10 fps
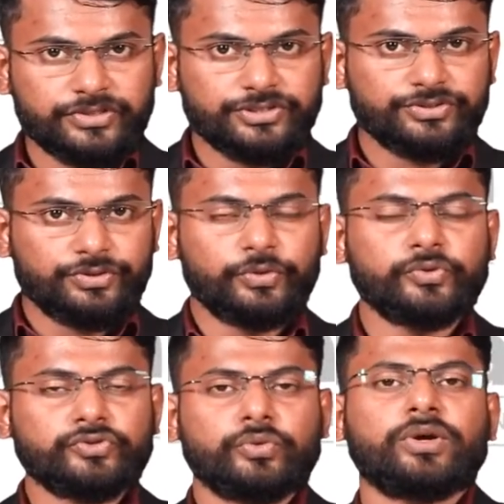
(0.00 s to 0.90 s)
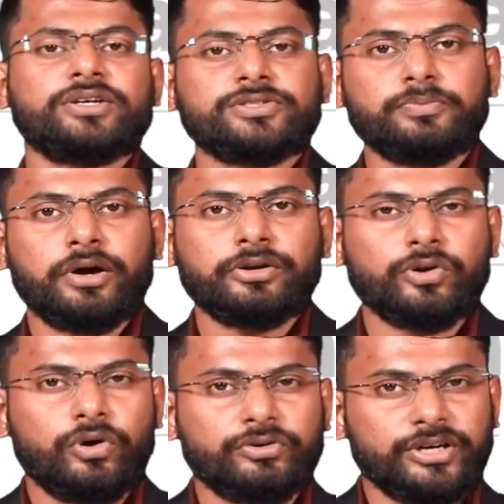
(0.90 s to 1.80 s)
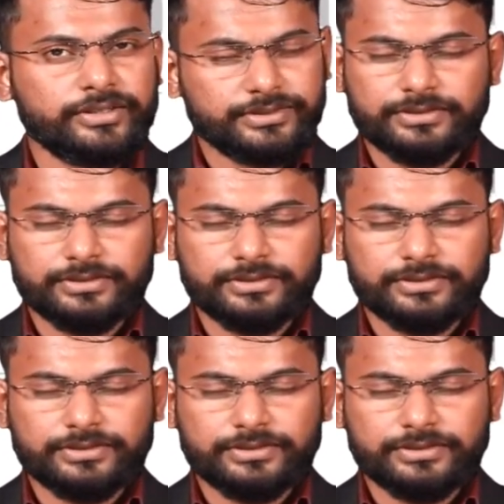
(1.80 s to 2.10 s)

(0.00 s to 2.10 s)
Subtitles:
which is used to write smart contracts.